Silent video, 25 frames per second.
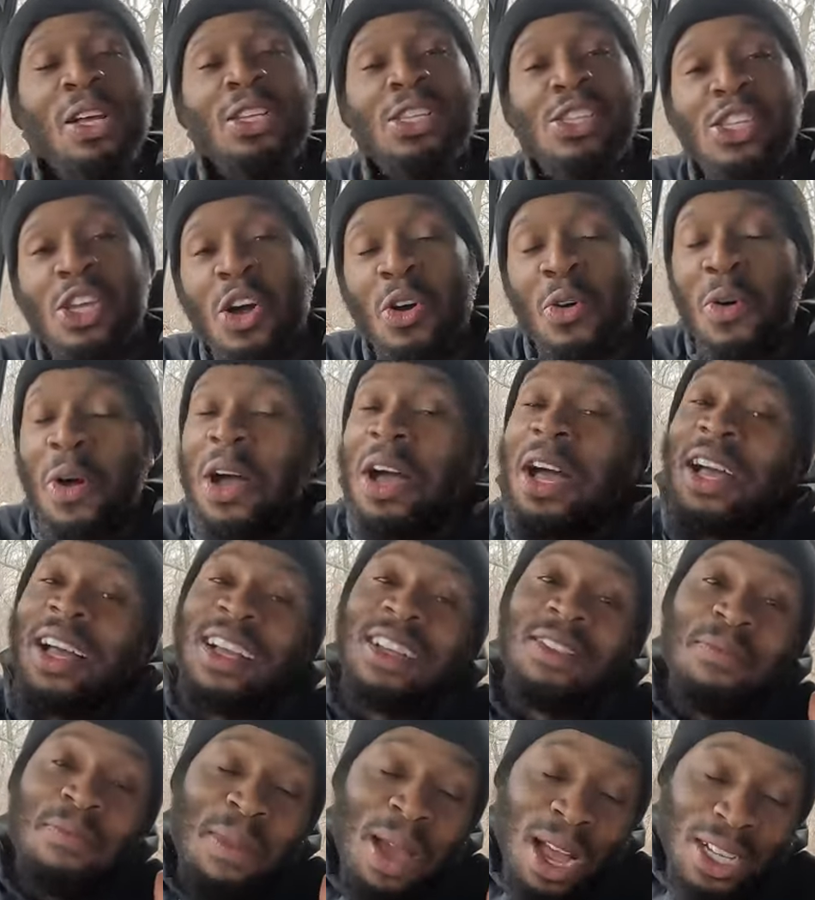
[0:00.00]
So
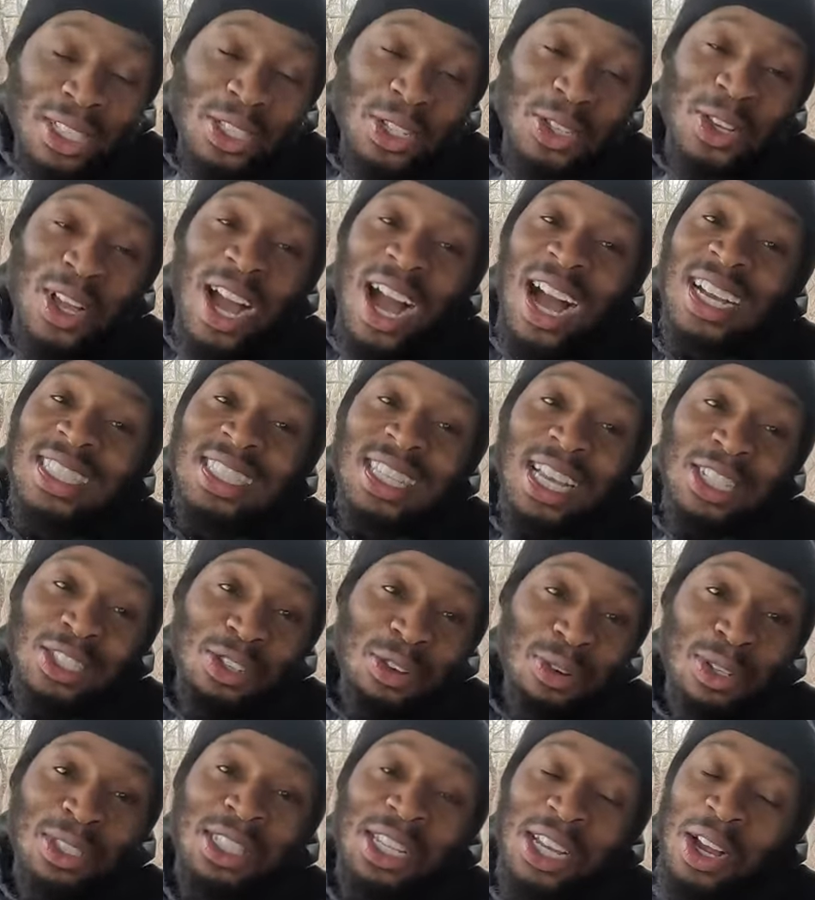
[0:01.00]
make sure you guys stay
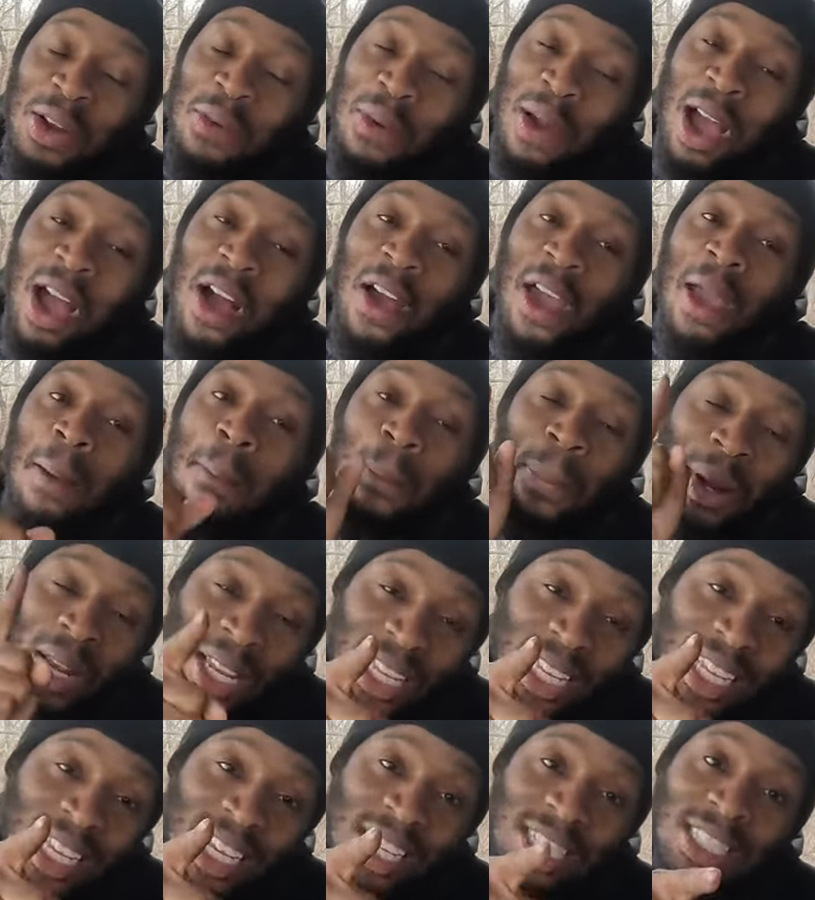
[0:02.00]
tuned and stick around, and
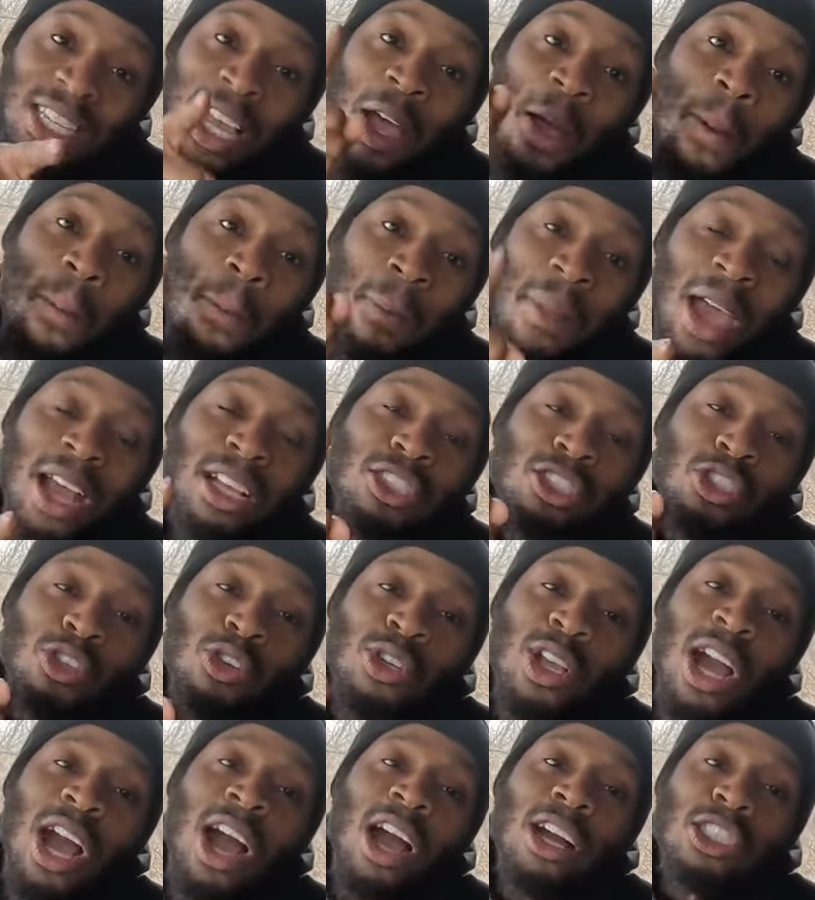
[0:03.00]
please make
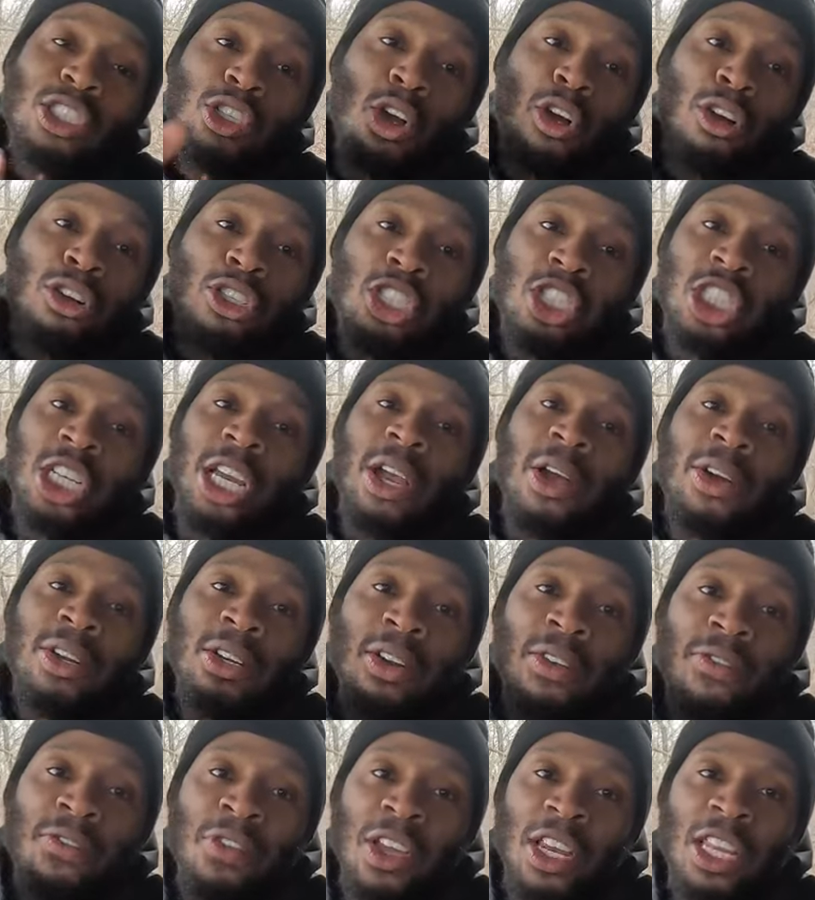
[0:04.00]
sure you guys are
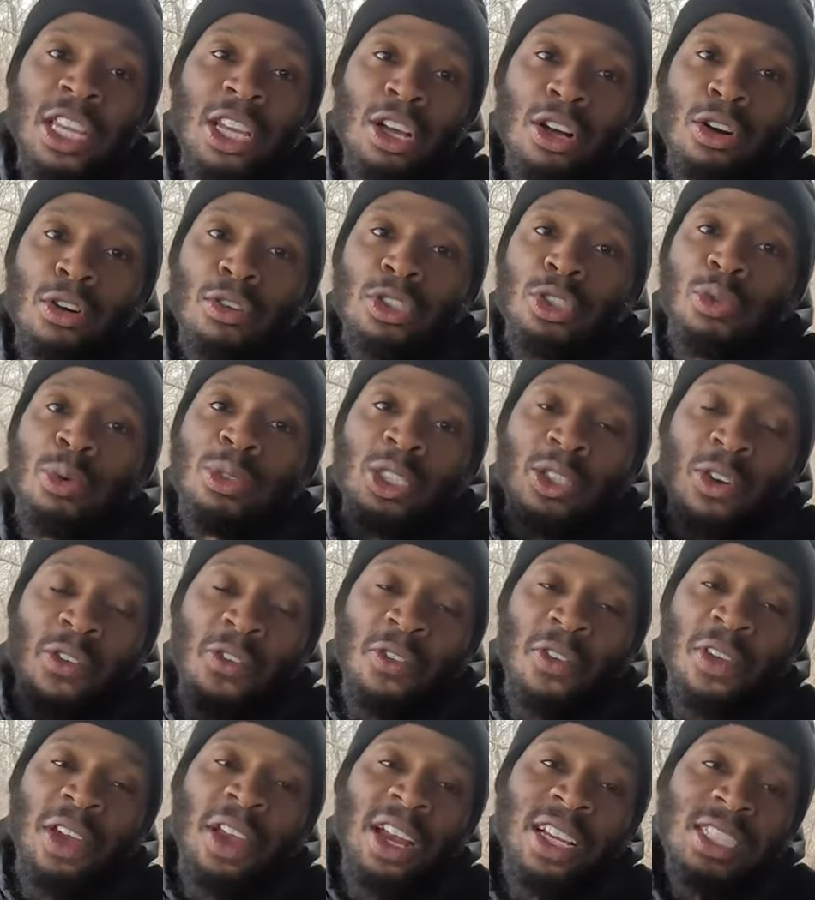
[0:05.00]
sharing the videos with your
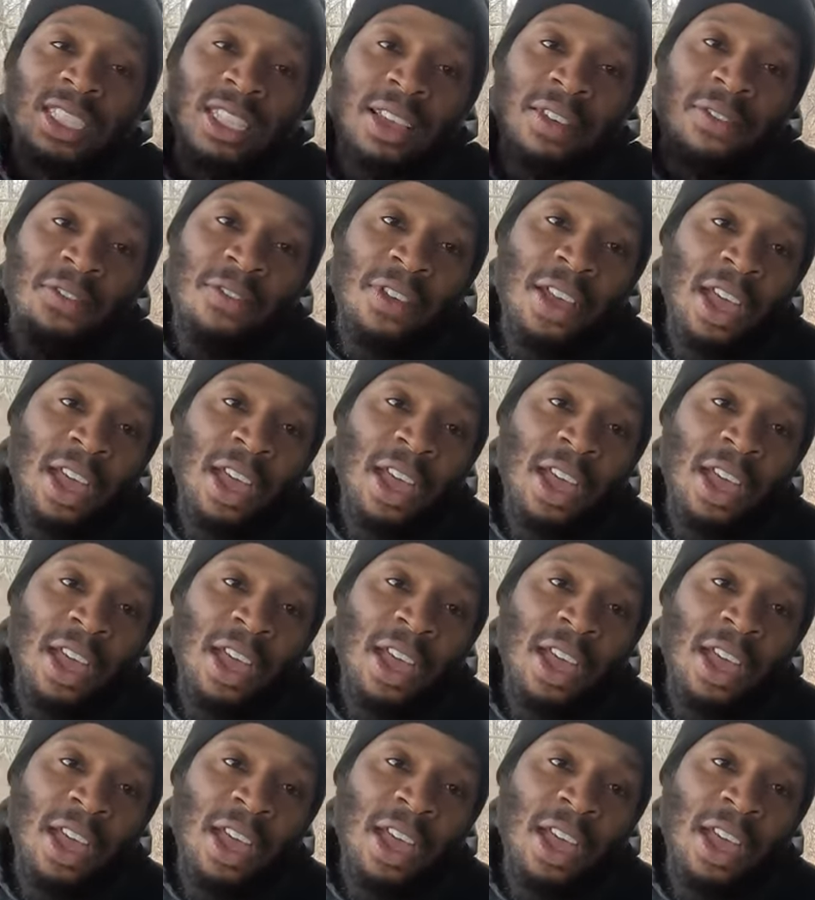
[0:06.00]
friends and